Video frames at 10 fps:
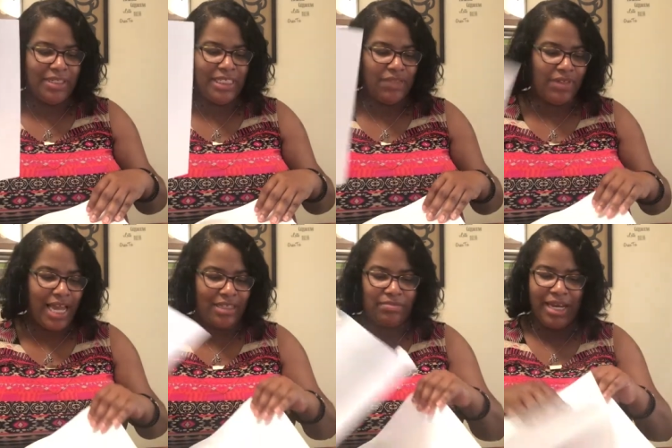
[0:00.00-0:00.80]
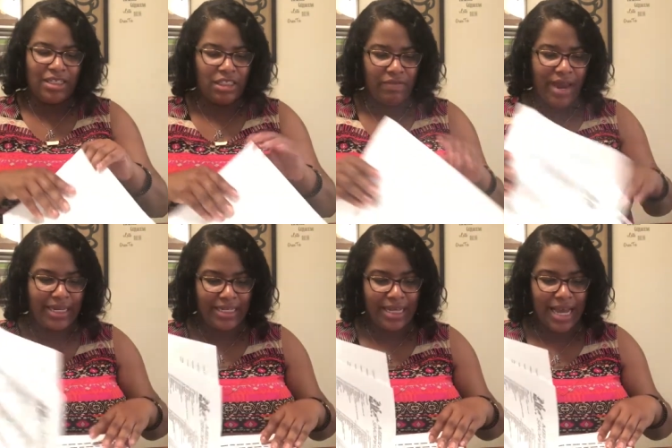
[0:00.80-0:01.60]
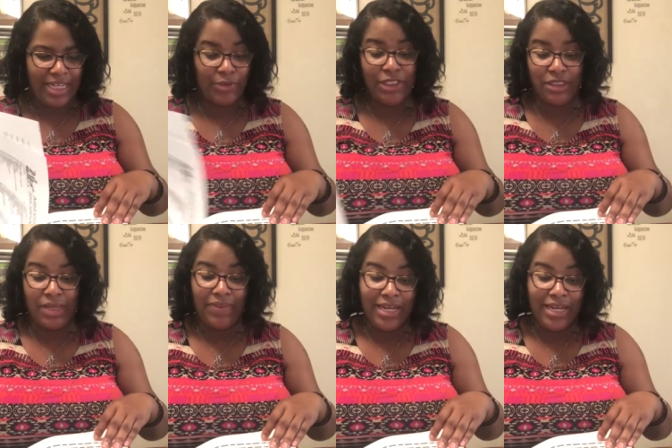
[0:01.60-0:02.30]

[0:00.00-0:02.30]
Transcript: list for like Mediterranean diets, which is something